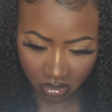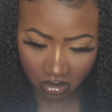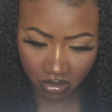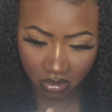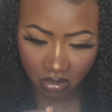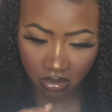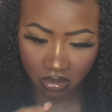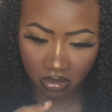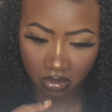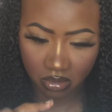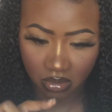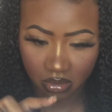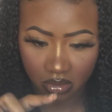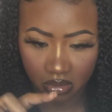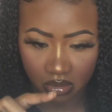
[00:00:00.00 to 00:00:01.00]

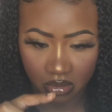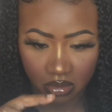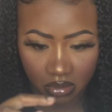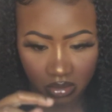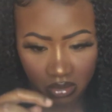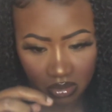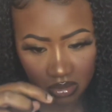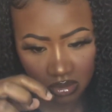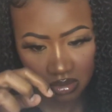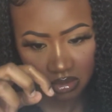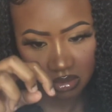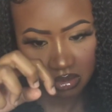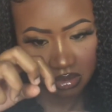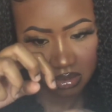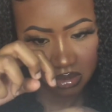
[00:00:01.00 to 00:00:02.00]

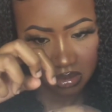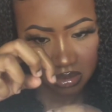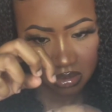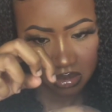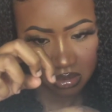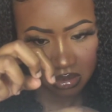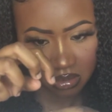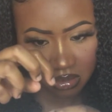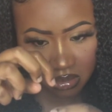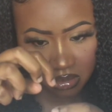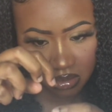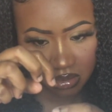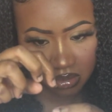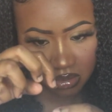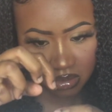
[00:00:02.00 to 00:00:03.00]

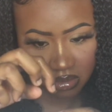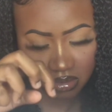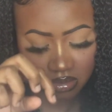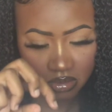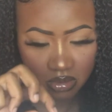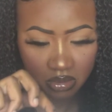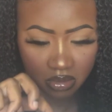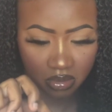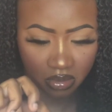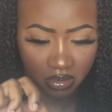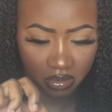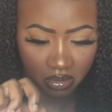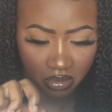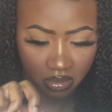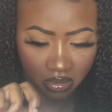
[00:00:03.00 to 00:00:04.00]

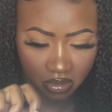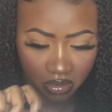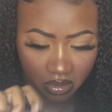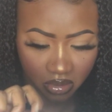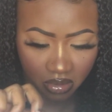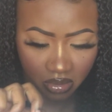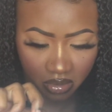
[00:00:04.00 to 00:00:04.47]
Nobody speaks.